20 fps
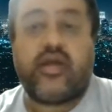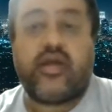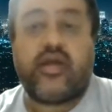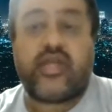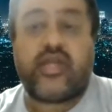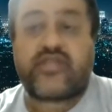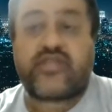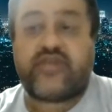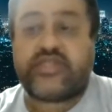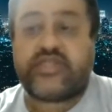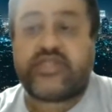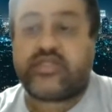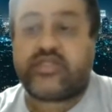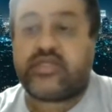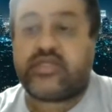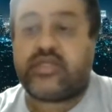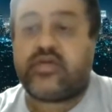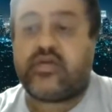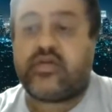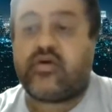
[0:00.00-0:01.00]

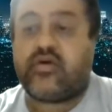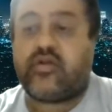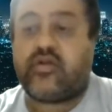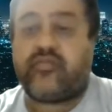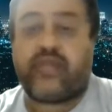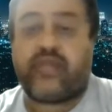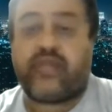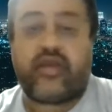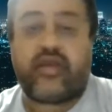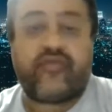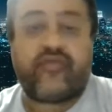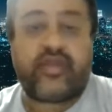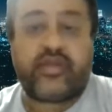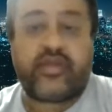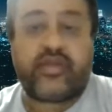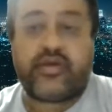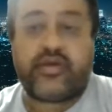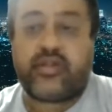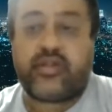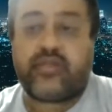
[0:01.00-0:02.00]
XYZ, or every year